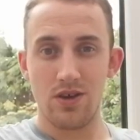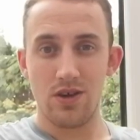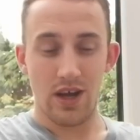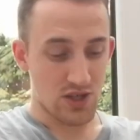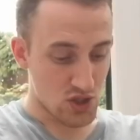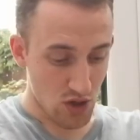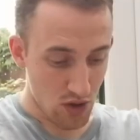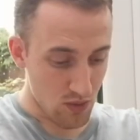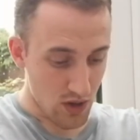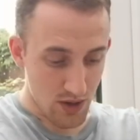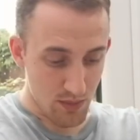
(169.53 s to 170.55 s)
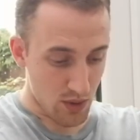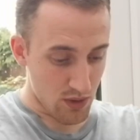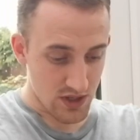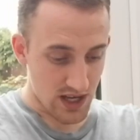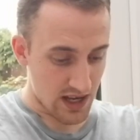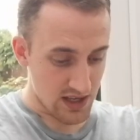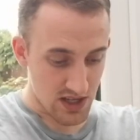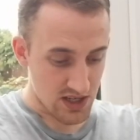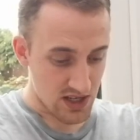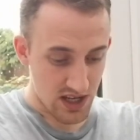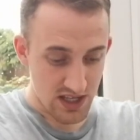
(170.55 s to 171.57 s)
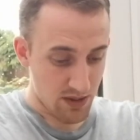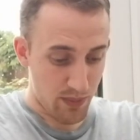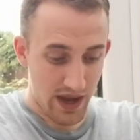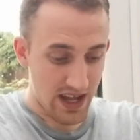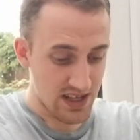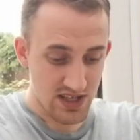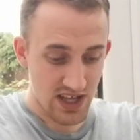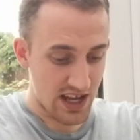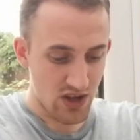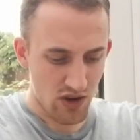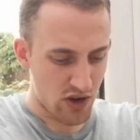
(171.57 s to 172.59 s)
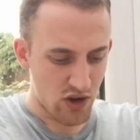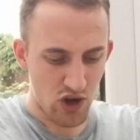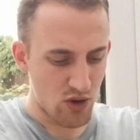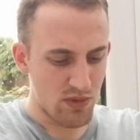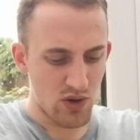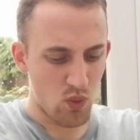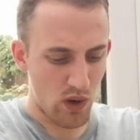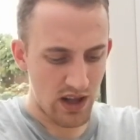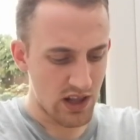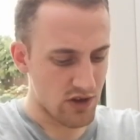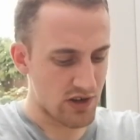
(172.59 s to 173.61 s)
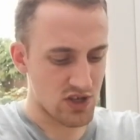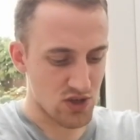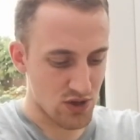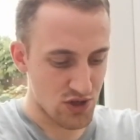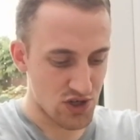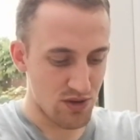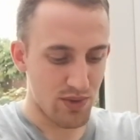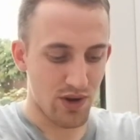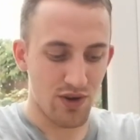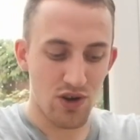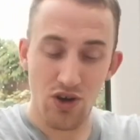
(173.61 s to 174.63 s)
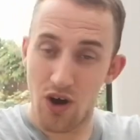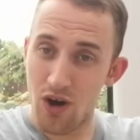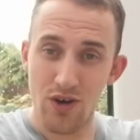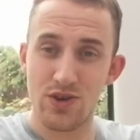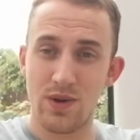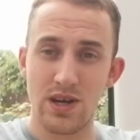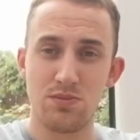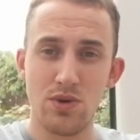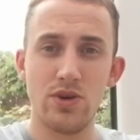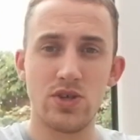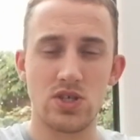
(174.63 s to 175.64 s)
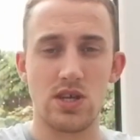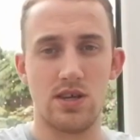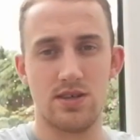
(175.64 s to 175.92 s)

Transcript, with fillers: And so, Paul tells us, it depends then not on human will or exertion, but on God who has mercy.